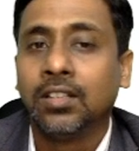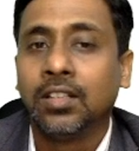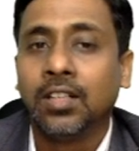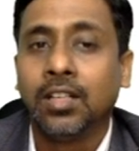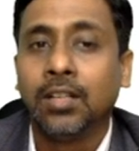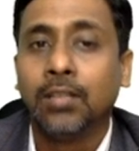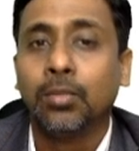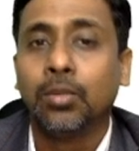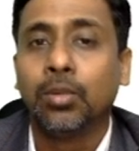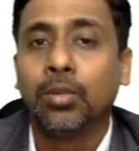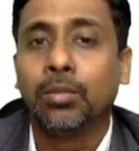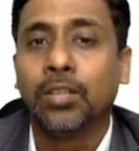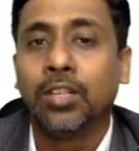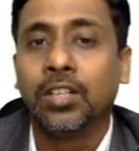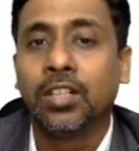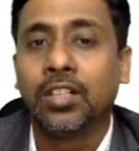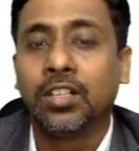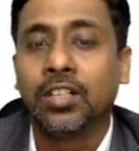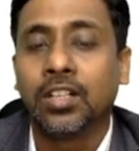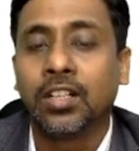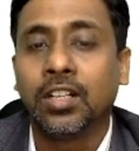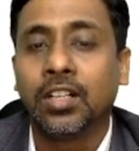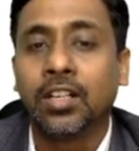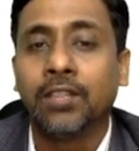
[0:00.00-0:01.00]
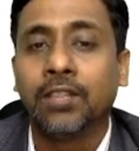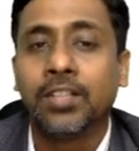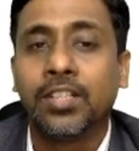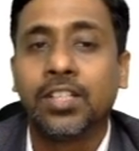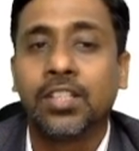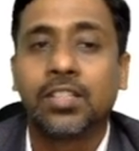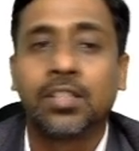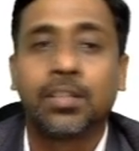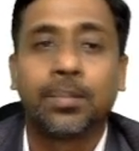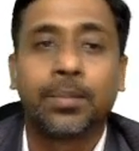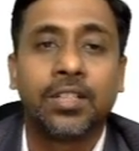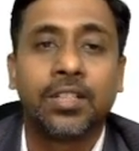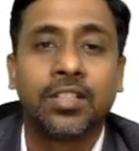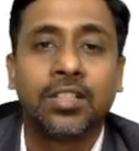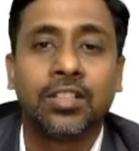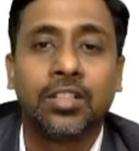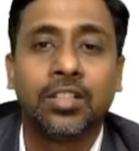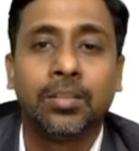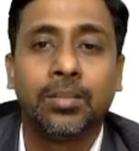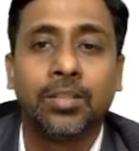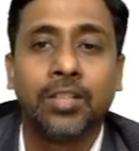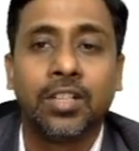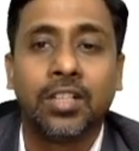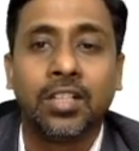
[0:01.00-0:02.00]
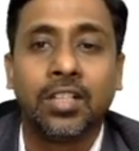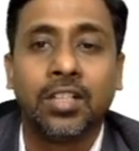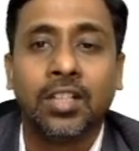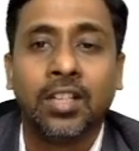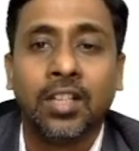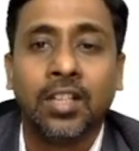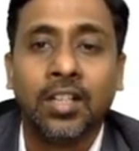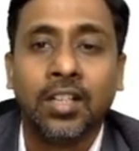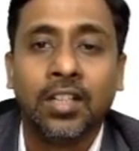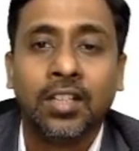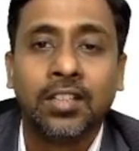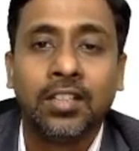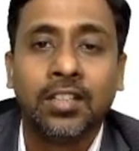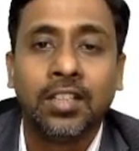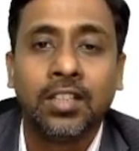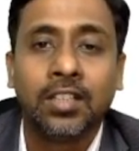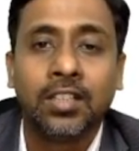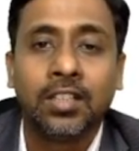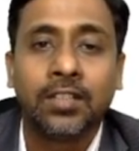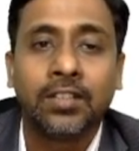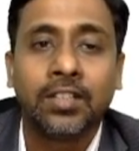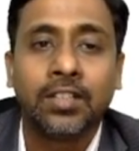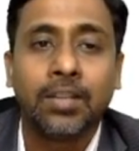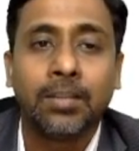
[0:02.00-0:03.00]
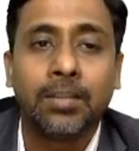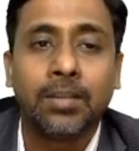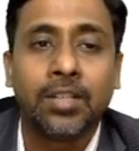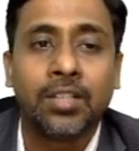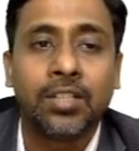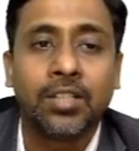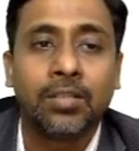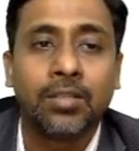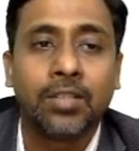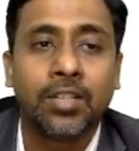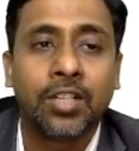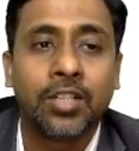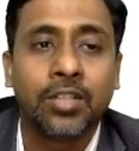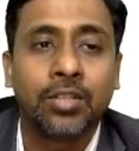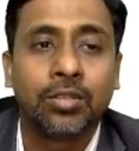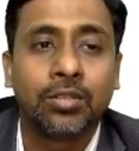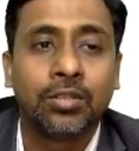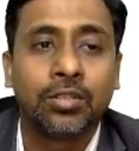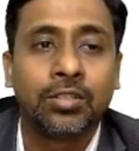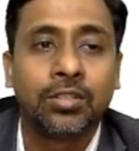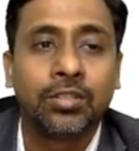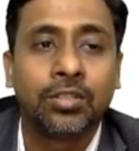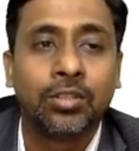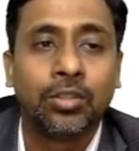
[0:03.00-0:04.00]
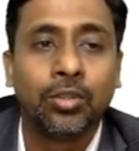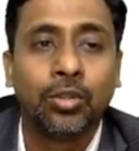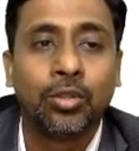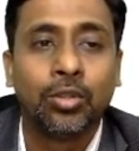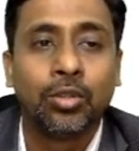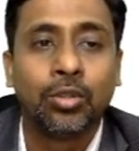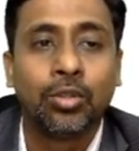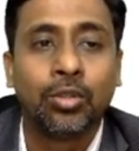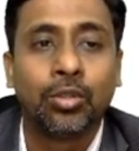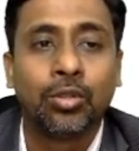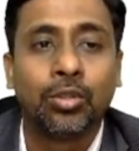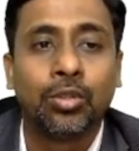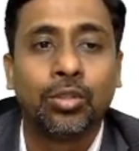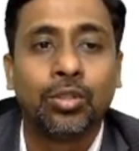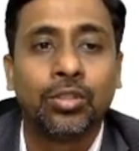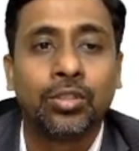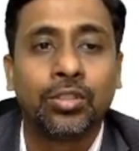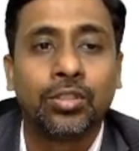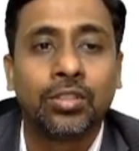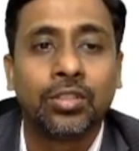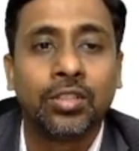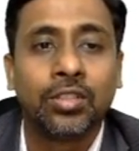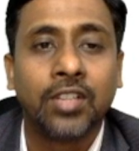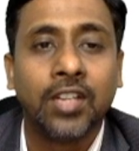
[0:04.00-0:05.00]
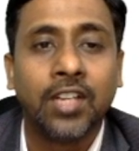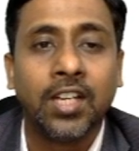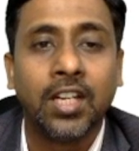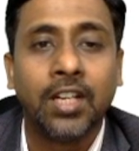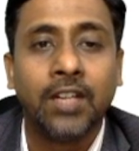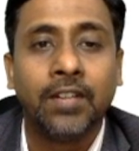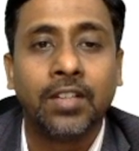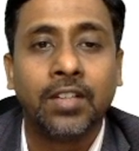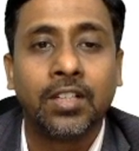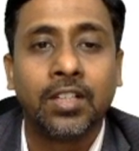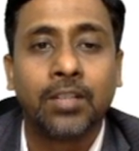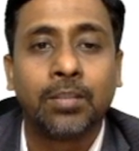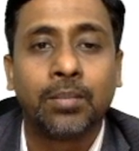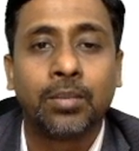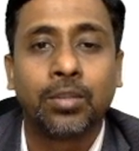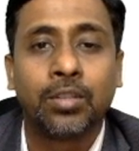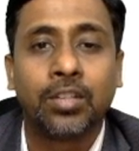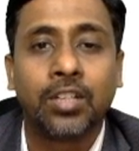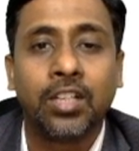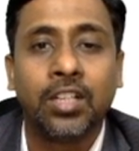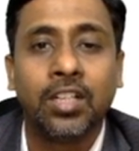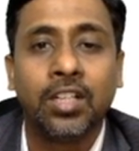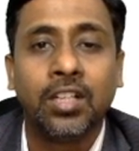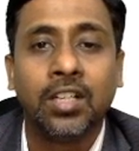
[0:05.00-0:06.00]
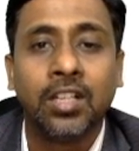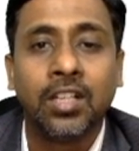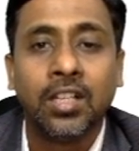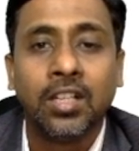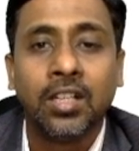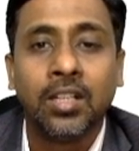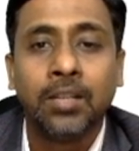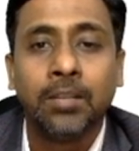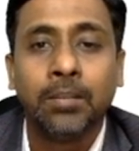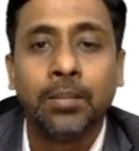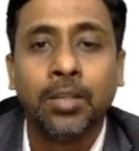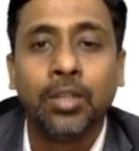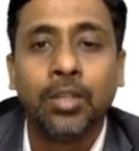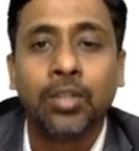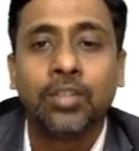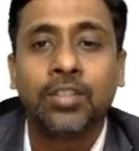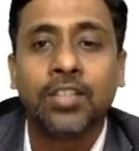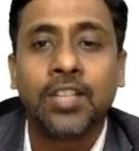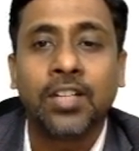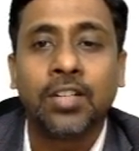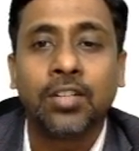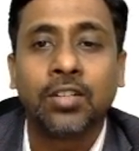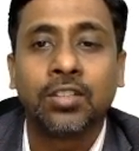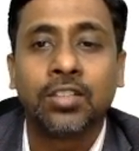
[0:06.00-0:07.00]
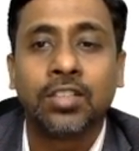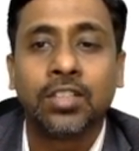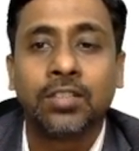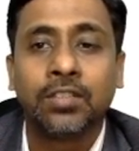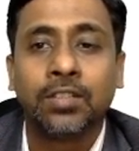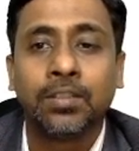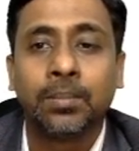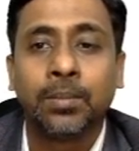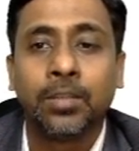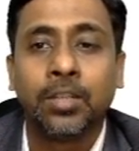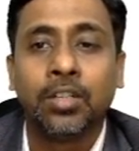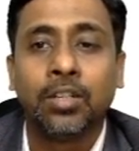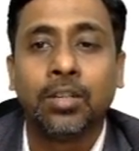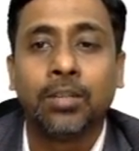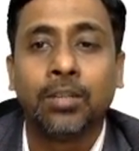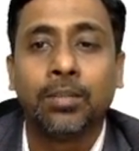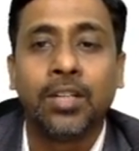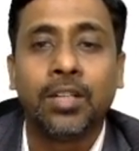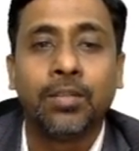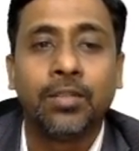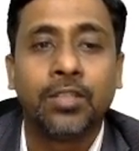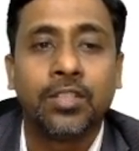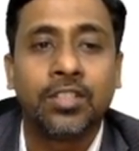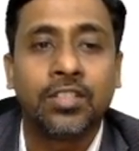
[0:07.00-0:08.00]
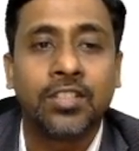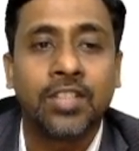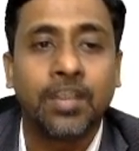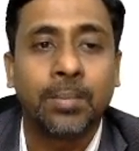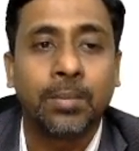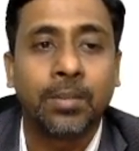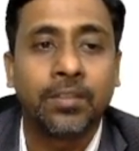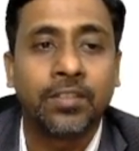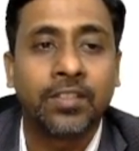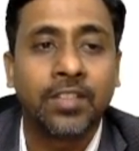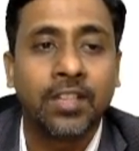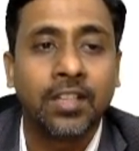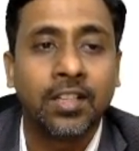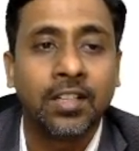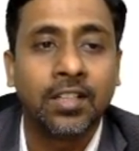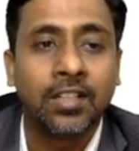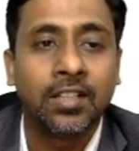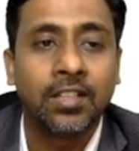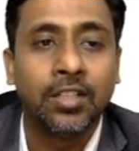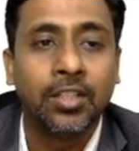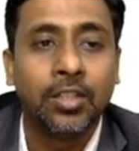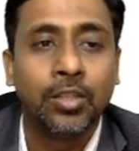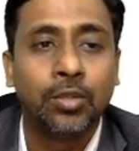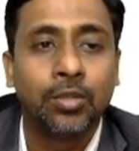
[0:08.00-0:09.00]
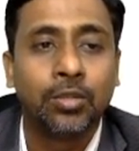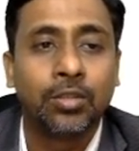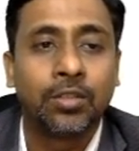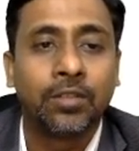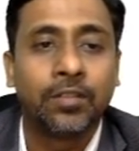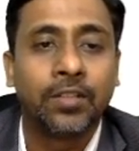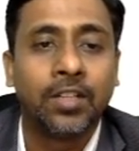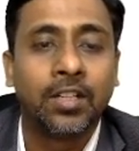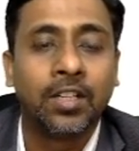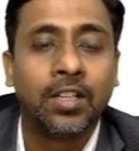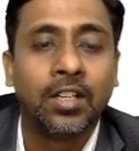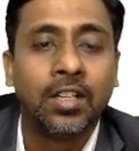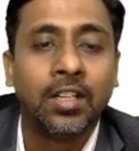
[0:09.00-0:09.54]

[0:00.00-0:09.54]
immunomodulatory drug which is suppressing the immunity. CSF examination what it shows low glucose, elevated protein, pleocytosis with predominant which type of cell? Neutrophil.